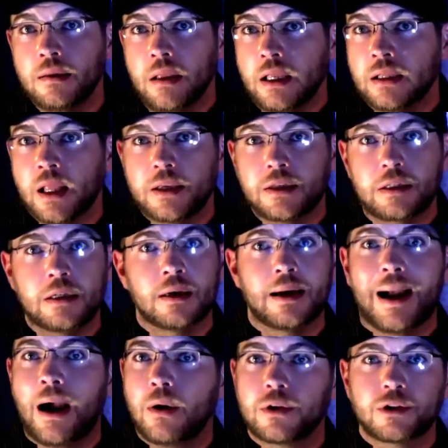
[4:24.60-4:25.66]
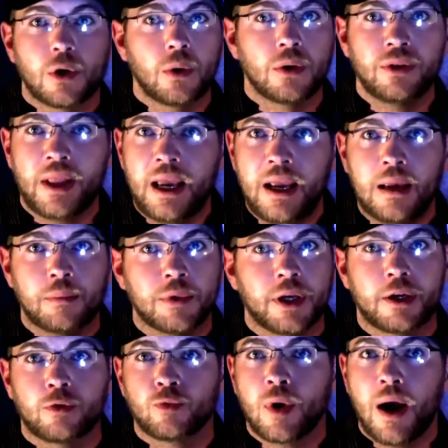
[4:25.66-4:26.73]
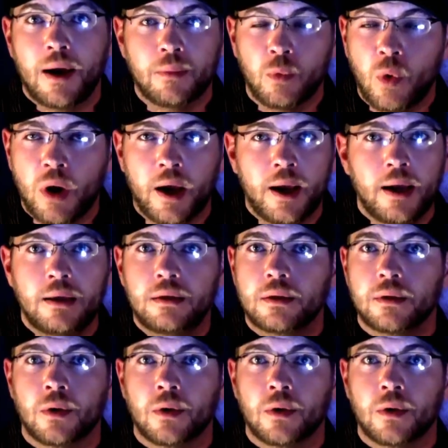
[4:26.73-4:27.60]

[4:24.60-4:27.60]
Unless you're a household name like Ron White